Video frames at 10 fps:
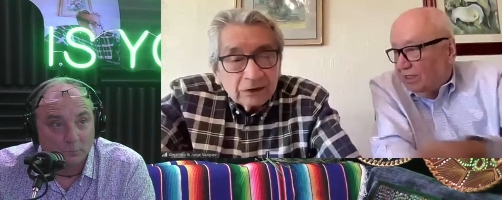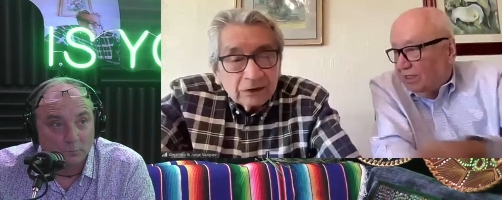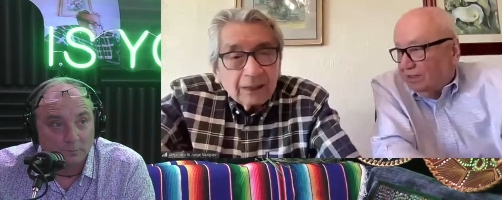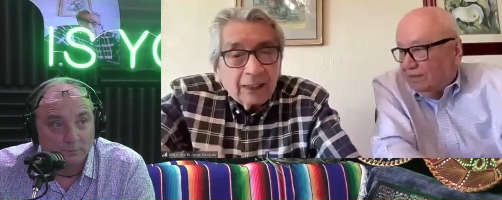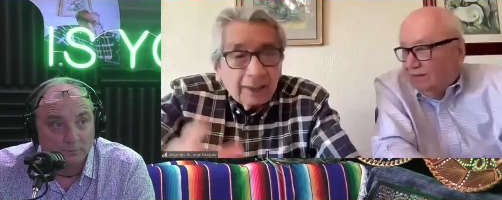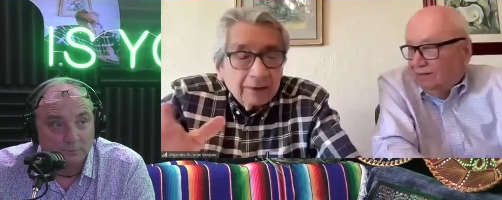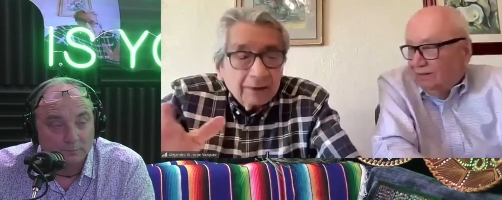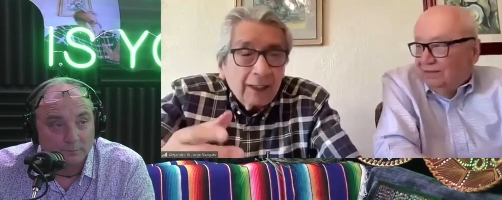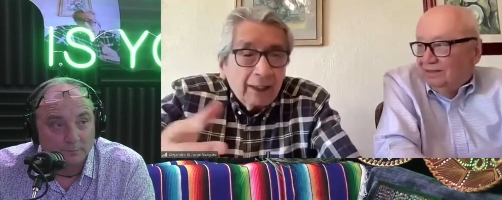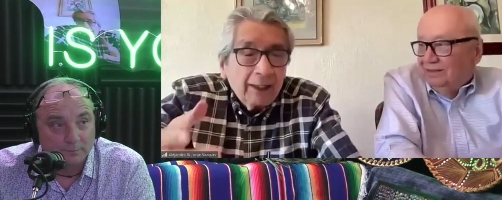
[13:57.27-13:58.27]
Speaker 1: And
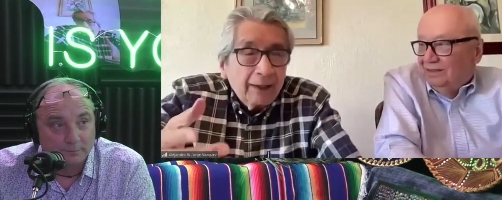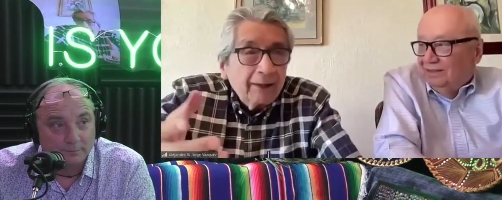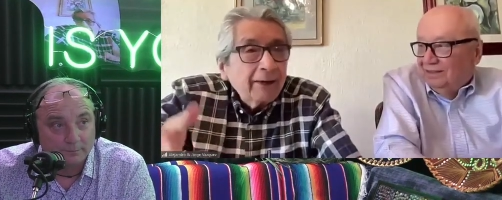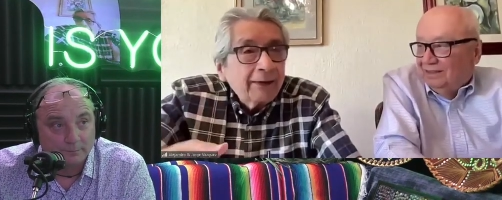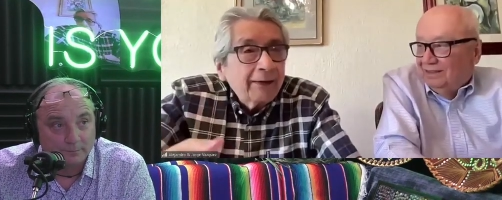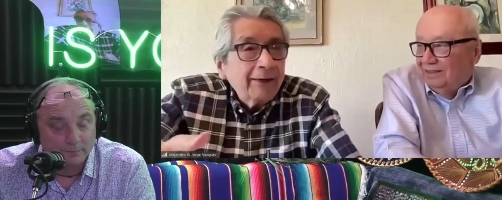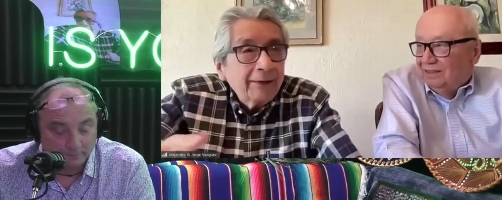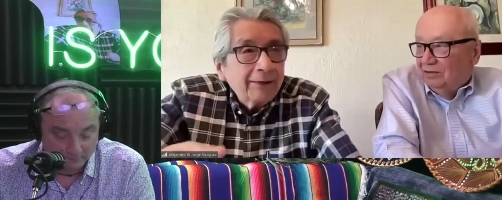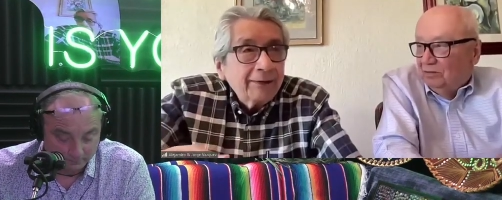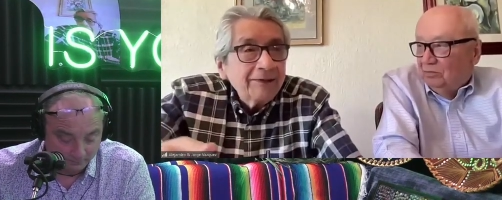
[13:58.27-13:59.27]
uh, he
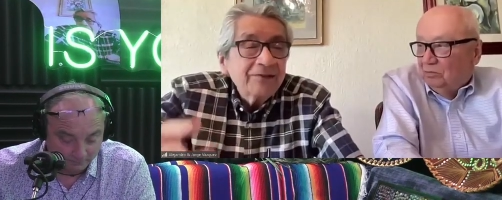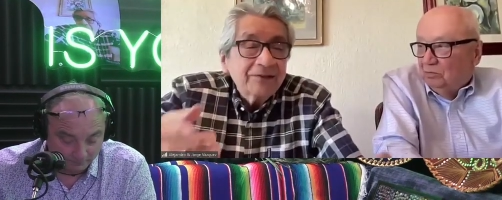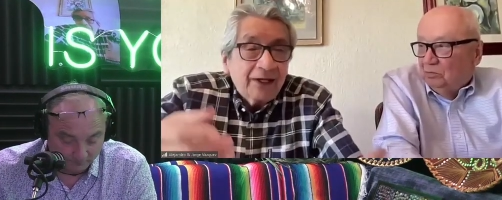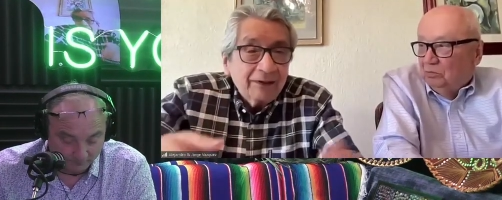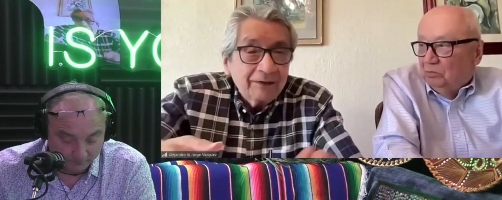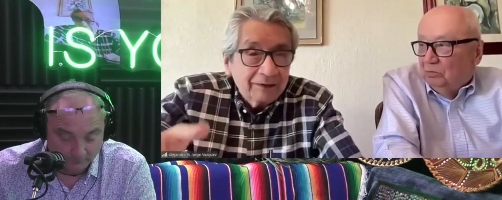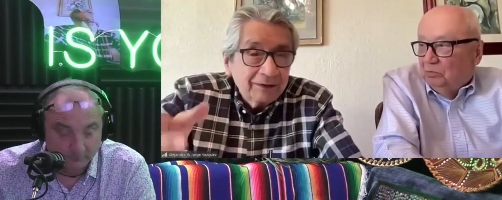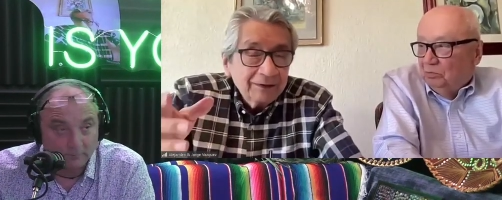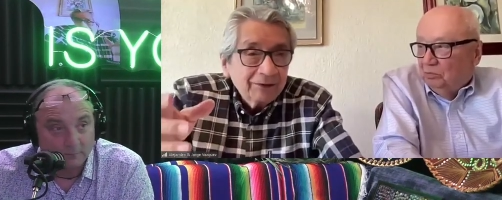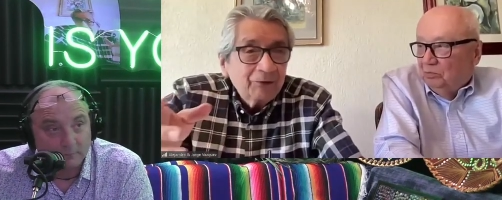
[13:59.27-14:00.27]
he
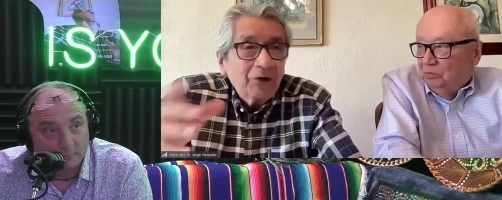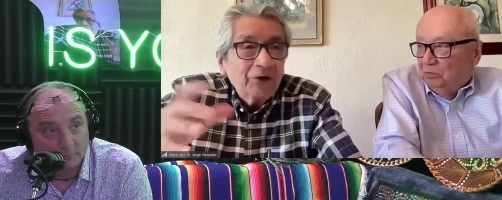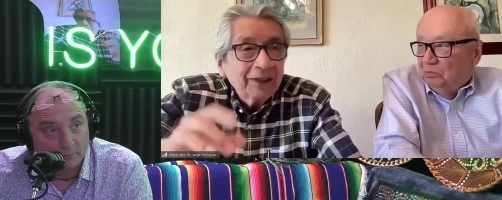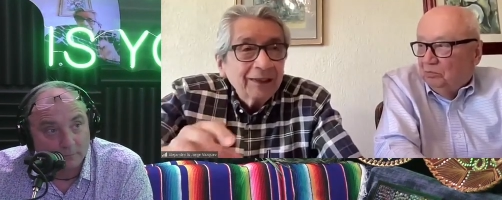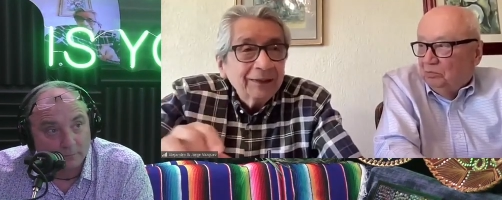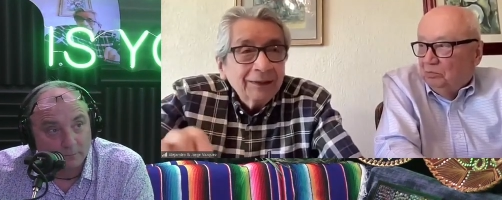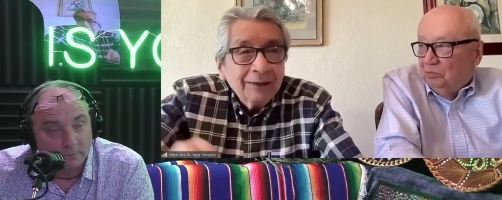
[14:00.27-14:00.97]
started working